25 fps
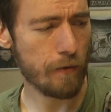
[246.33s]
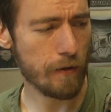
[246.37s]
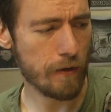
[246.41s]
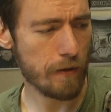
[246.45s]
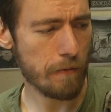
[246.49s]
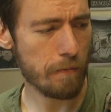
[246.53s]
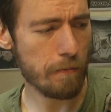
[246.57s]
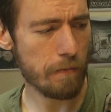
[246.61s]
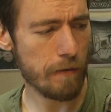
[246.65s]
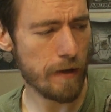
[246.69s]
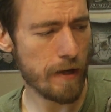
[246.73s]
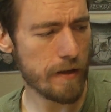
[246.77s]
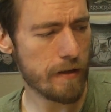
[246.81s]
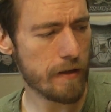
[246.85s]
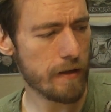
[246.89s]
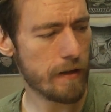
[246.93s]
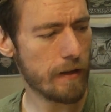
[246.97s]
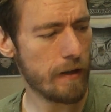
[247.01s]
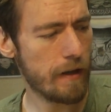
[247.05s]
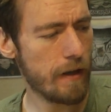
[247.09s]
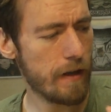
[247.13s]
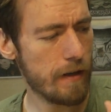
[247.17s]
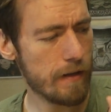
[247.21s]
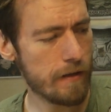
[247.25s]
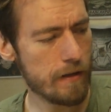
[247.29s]
to press
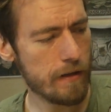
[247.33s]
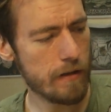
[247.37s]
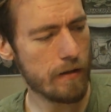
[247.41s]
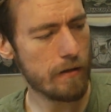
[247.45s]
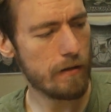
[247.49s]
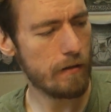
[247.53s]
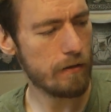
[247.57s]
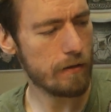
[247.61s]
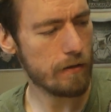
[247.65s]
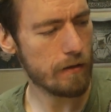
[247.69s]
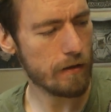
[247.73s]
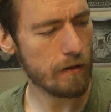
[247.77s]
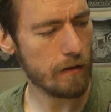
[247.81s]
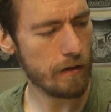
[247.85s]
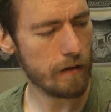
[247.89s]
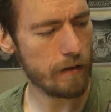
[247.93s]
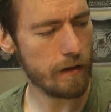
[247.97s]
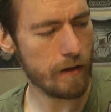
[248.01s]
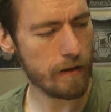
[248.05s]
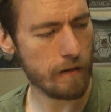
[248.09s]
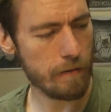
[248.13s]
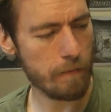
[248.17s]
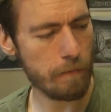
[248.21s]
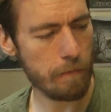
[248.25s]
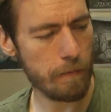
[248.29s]
against, so
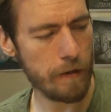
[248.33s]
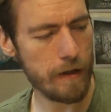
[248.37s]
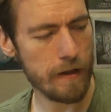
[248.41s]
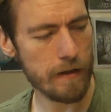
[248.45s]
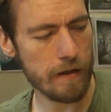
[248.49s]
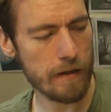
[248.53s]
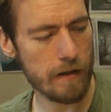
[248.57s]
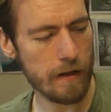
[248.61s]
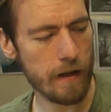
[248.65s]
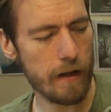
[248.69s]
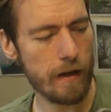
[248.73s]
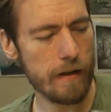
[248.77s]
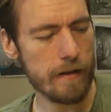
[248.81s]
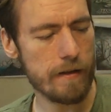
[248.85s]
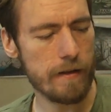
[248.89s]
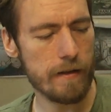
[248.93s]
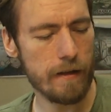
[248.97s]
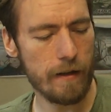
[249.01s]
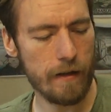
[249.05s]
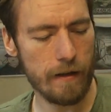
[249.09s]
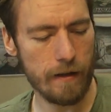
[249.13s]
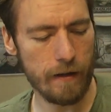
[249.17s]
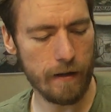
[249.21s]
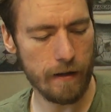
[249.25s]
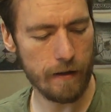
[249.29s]
that the pin slides
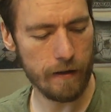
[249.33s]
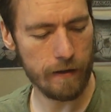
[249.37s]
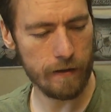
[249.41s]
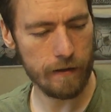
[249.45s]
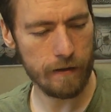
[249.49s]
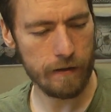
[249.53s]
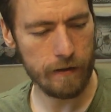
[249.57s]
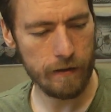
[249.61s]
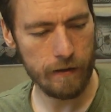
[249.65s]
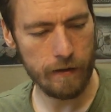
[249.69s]
in there,